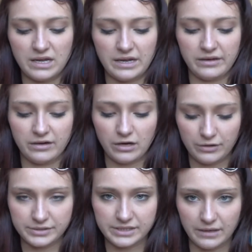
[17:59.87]
and
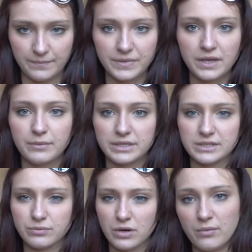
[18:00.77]
Closer, which is
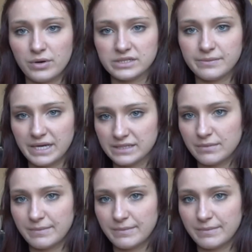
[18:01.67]
what I want to base my